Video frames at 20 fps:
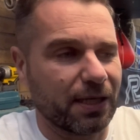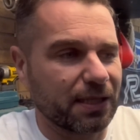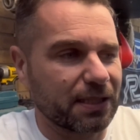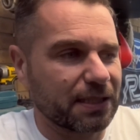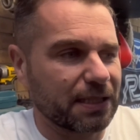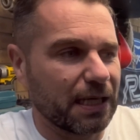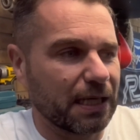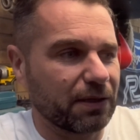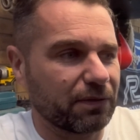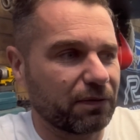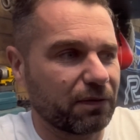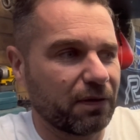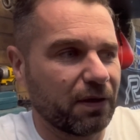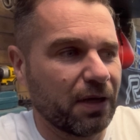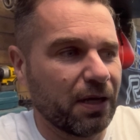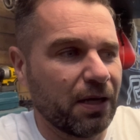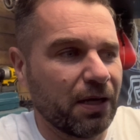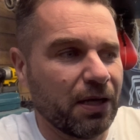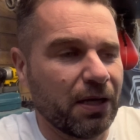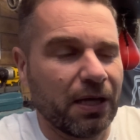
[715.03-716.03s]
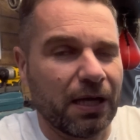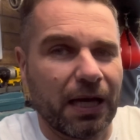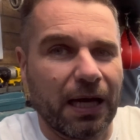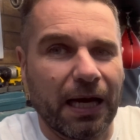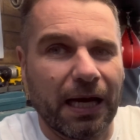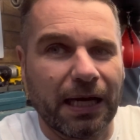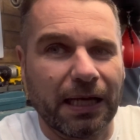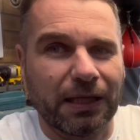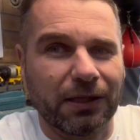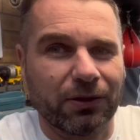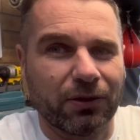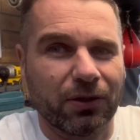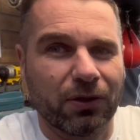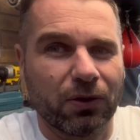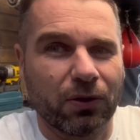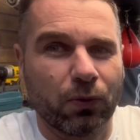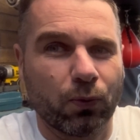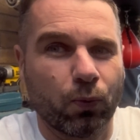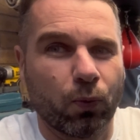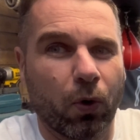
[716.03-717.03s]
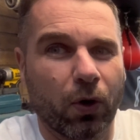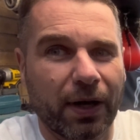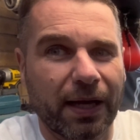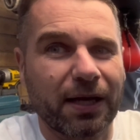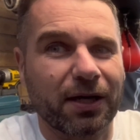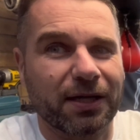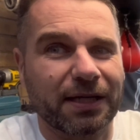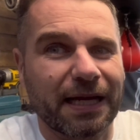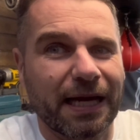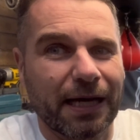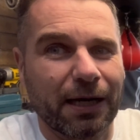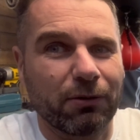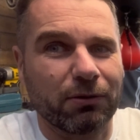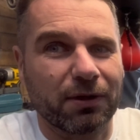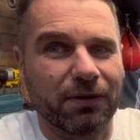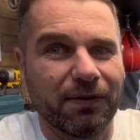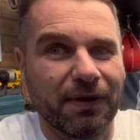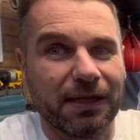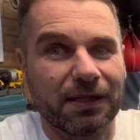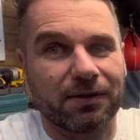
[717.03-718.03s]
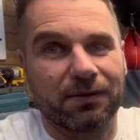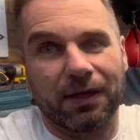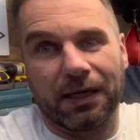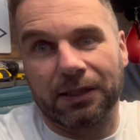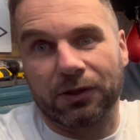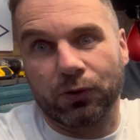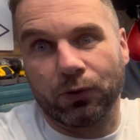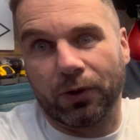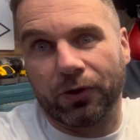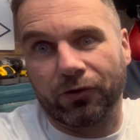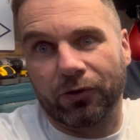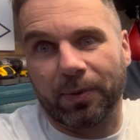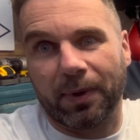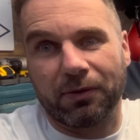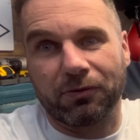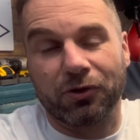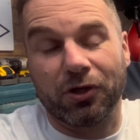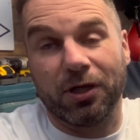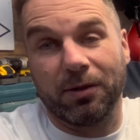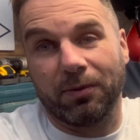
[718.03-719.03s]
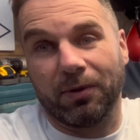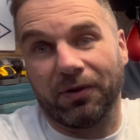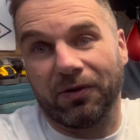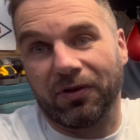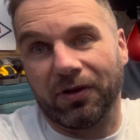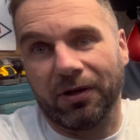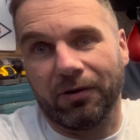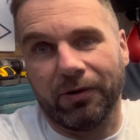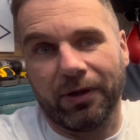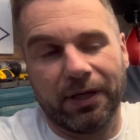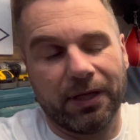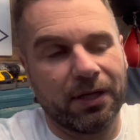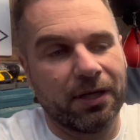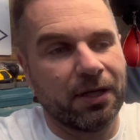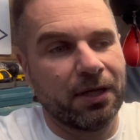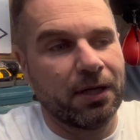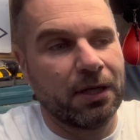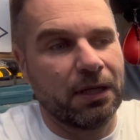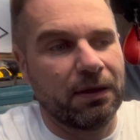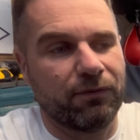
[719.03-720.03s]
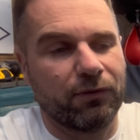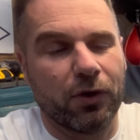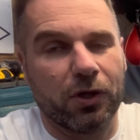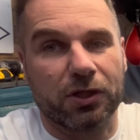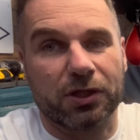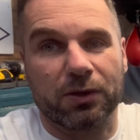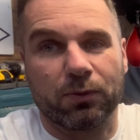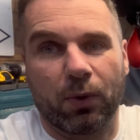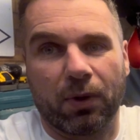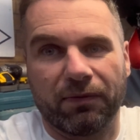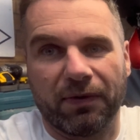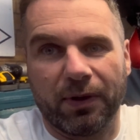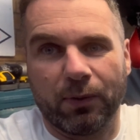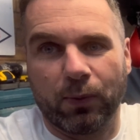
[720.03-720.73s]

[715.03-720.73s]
and stuff, and what I'm going to get out of this, a £200 turbo in theory, versus what they